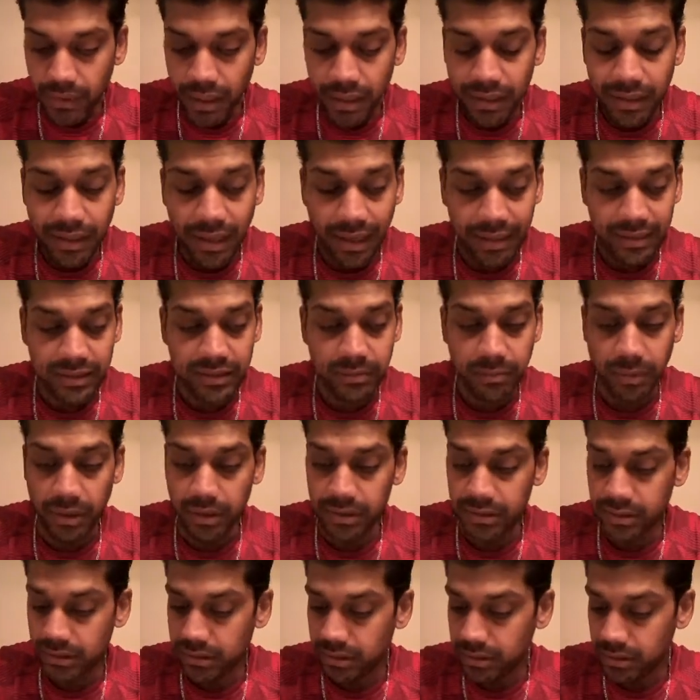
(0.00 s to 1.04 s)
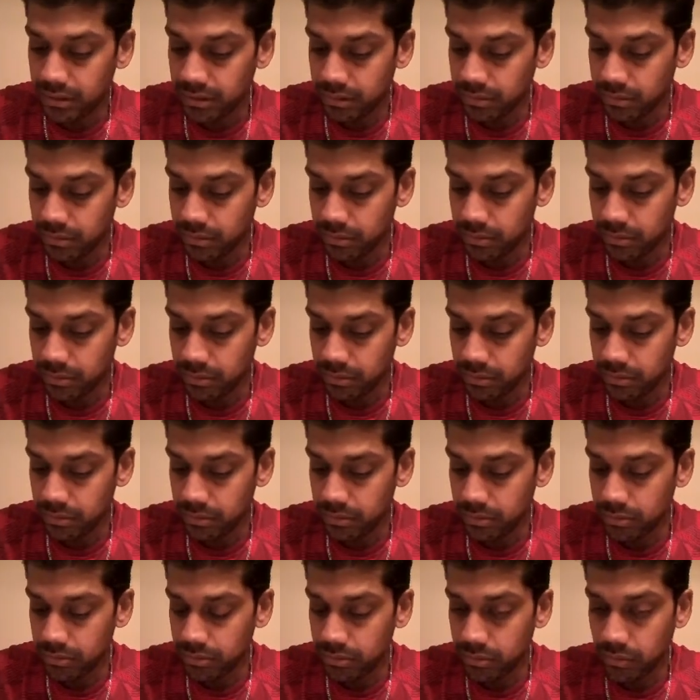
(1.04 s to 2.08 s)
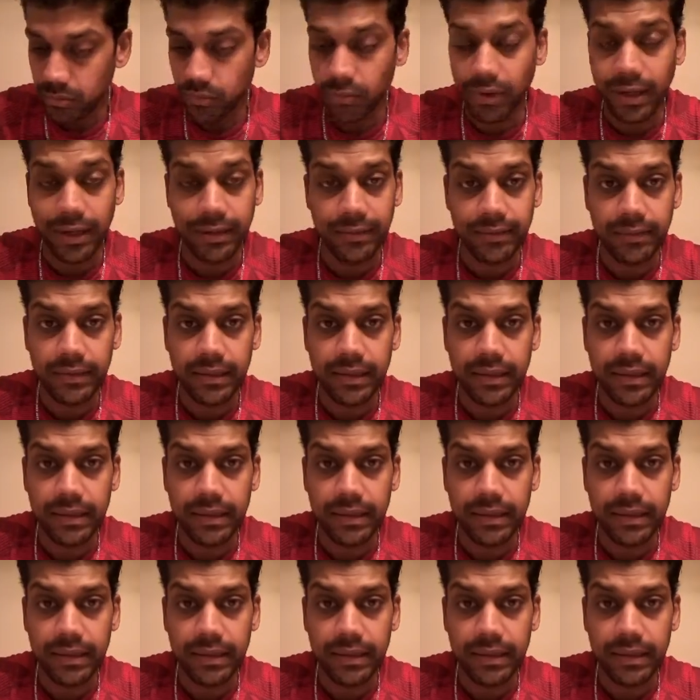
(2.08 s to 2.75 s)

next month's rent.